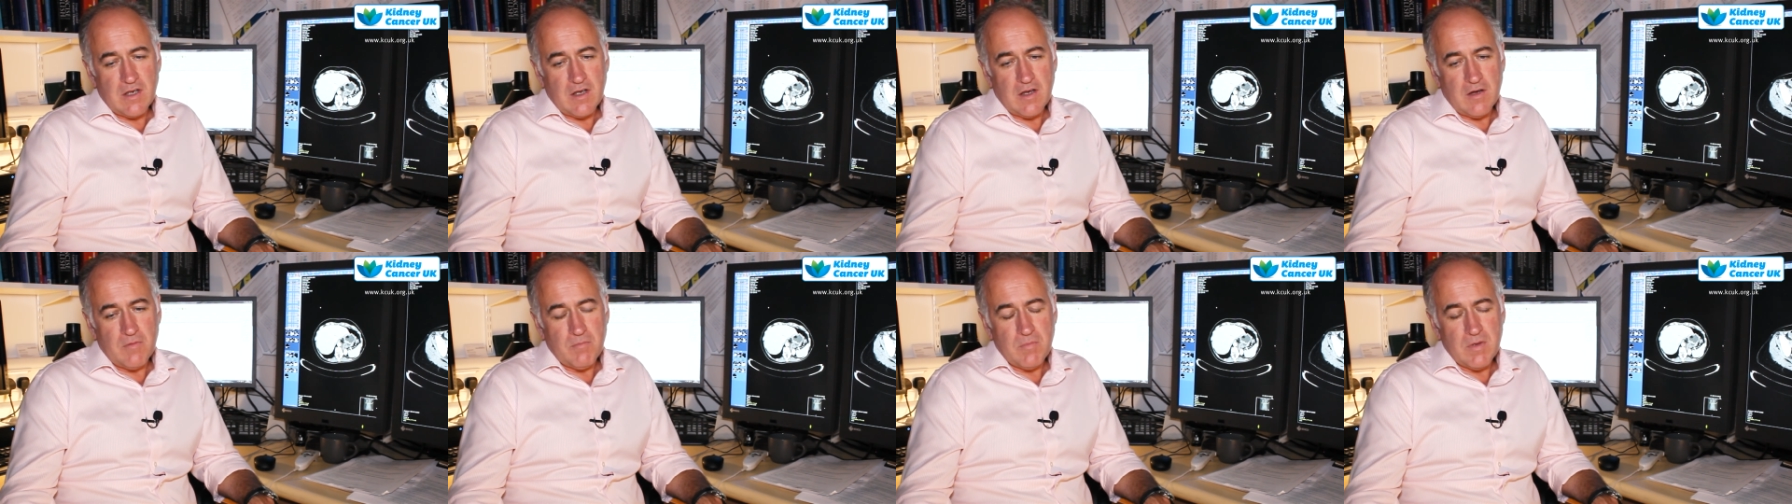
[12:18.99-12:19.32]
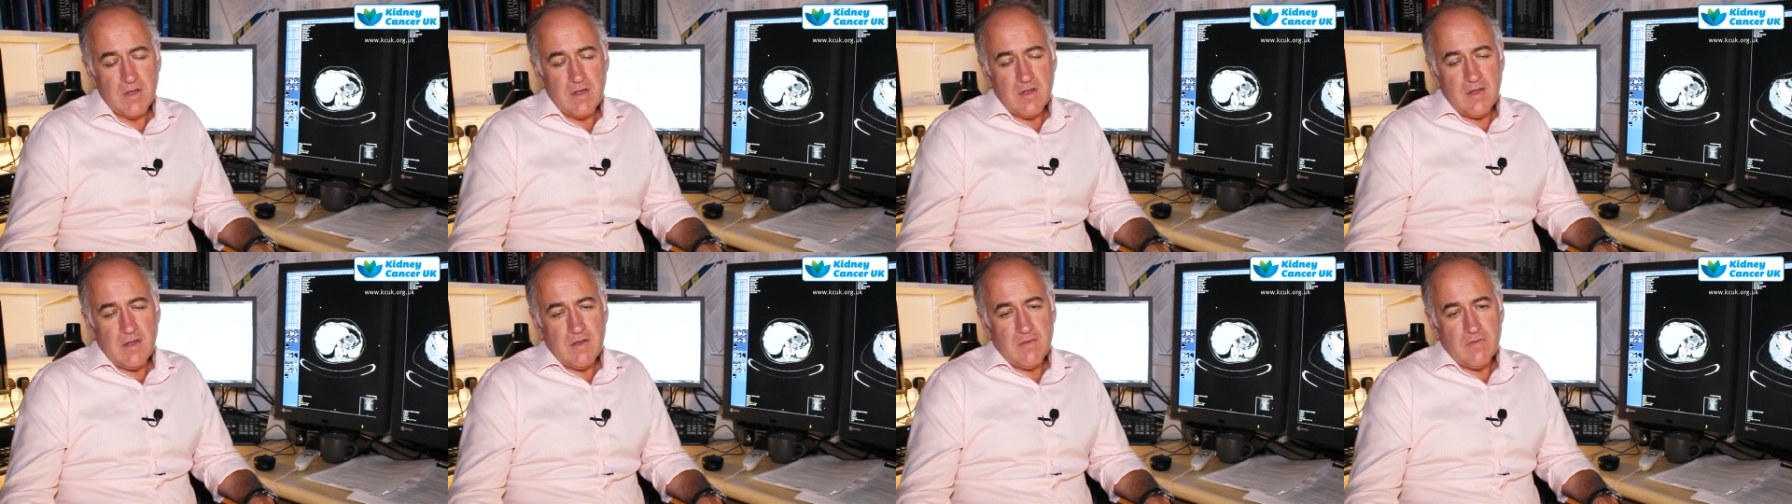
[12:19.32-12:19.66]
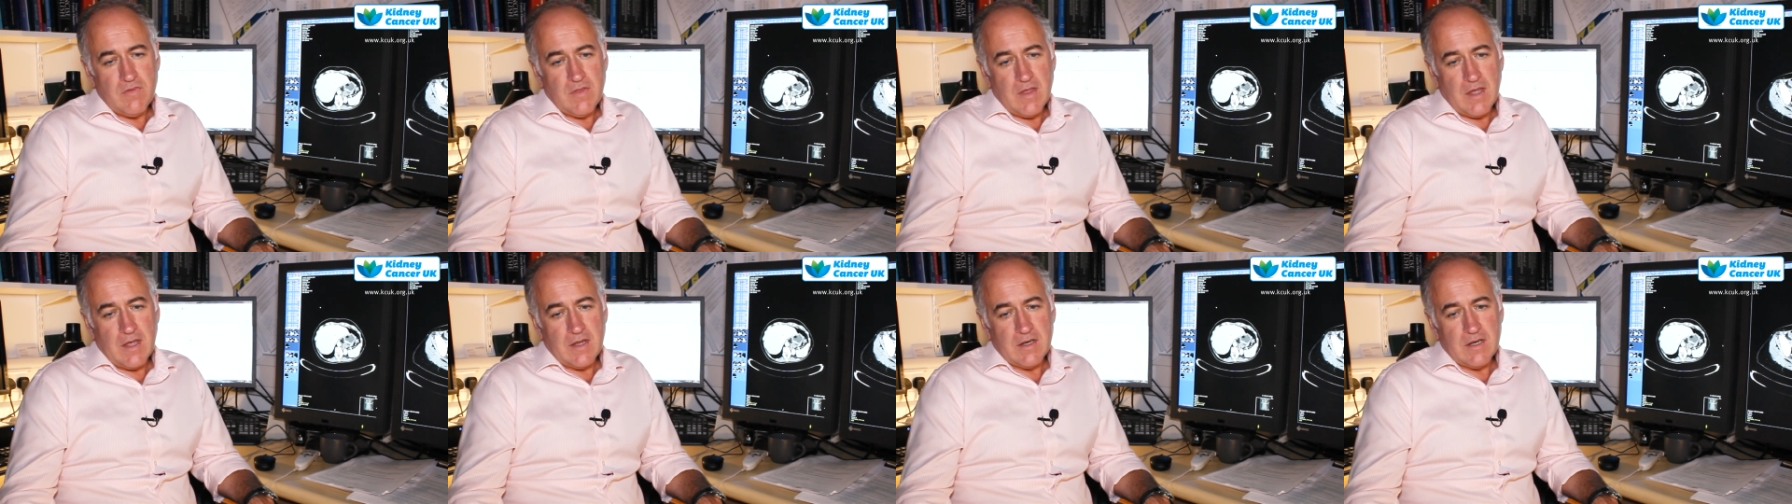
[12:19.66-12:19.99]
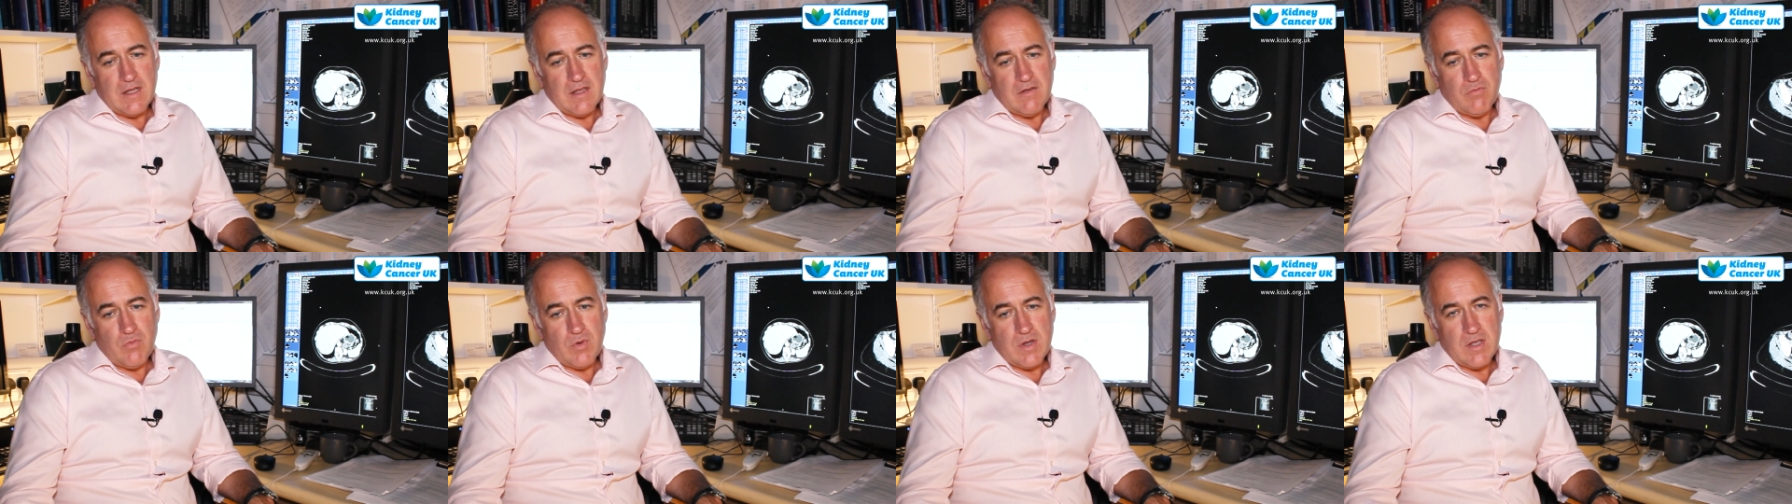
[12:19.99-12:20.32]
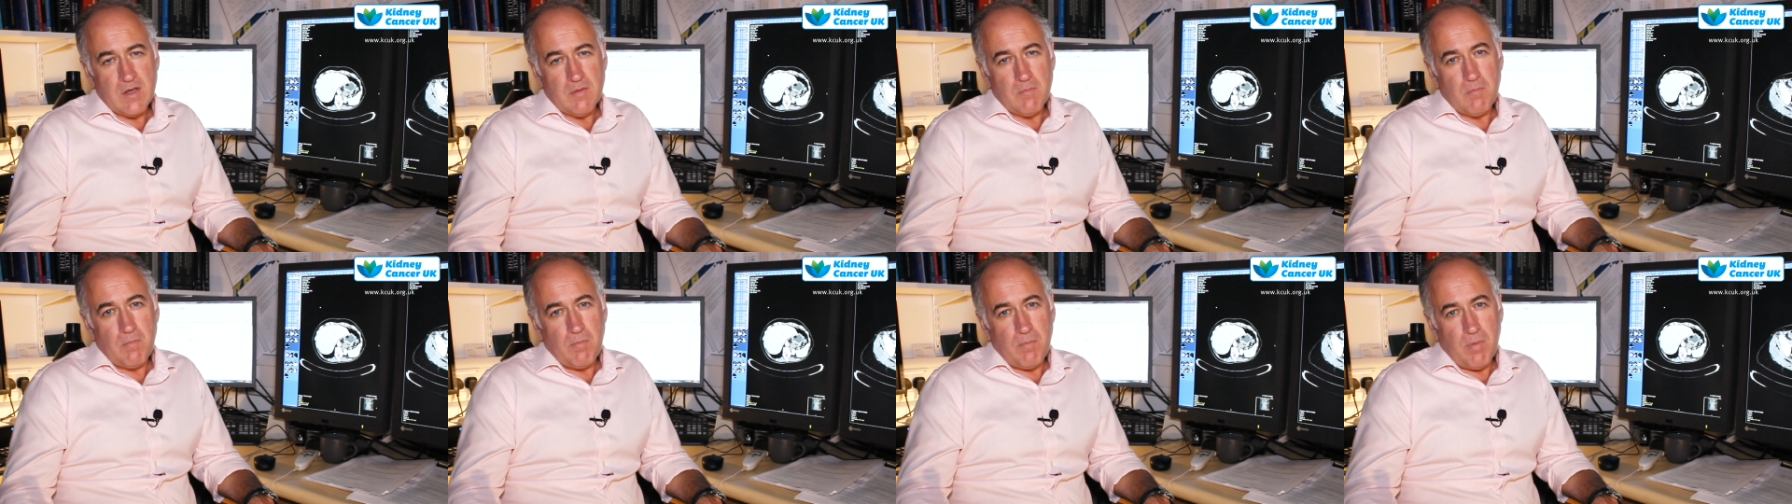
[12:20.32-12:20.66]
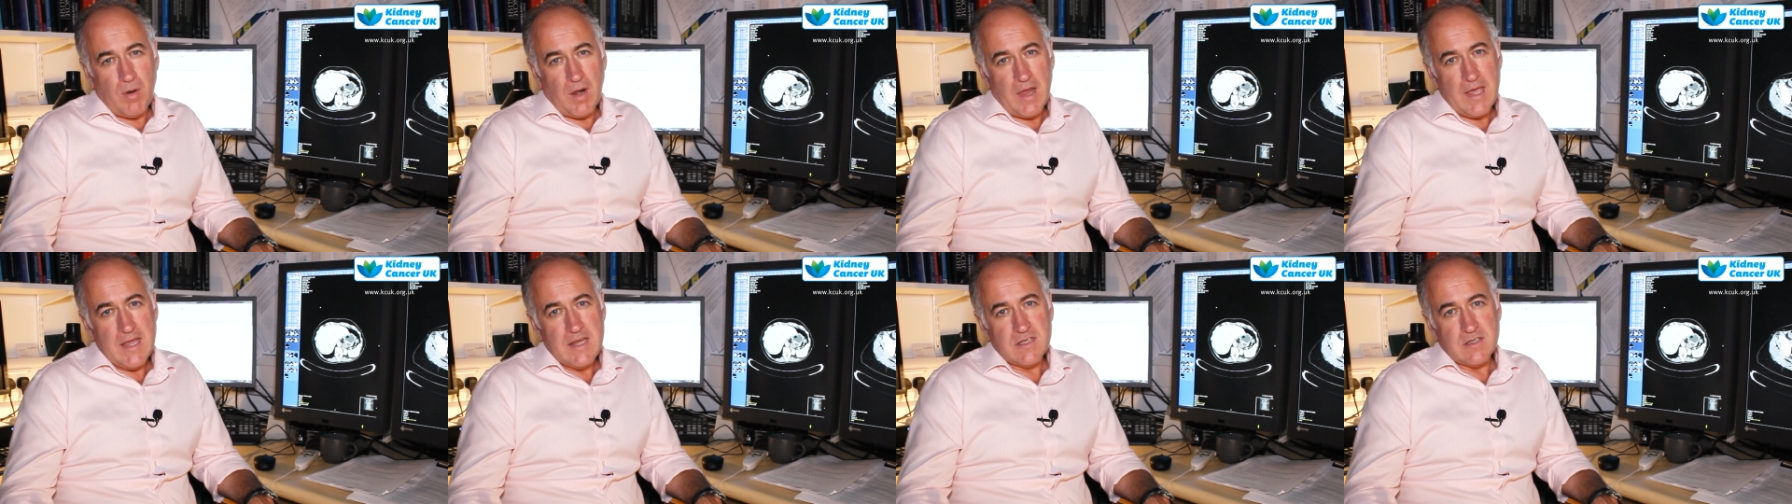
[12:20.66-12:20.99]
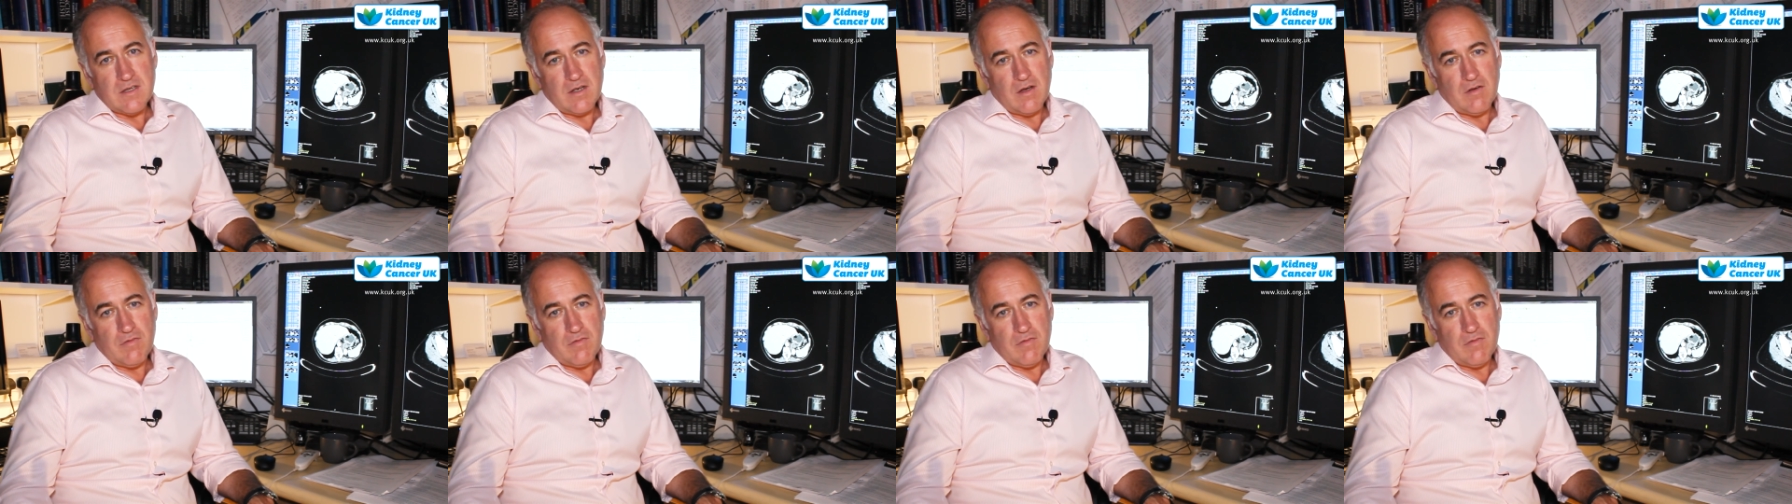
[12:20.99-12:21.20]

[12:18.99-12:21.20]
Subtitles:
that if we ablate